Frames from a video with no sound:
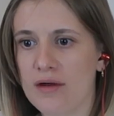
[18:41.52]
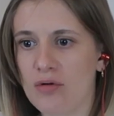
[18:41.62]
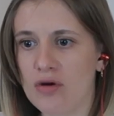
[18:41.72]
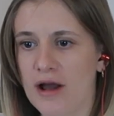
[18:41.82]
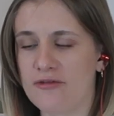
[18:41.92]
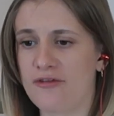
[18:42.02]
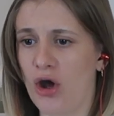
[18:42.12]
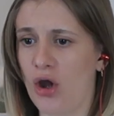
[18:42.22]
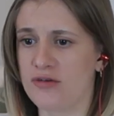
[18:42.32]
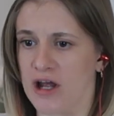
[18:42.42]
They're all like,
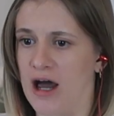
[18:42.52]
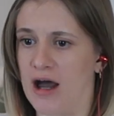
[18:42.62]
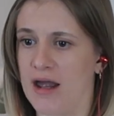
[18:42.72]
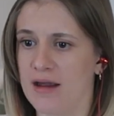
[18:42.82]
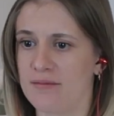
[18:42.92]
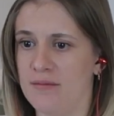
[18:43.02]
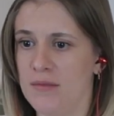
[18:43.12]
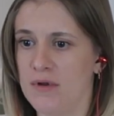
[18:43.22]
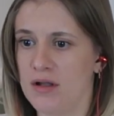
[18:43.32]
food time!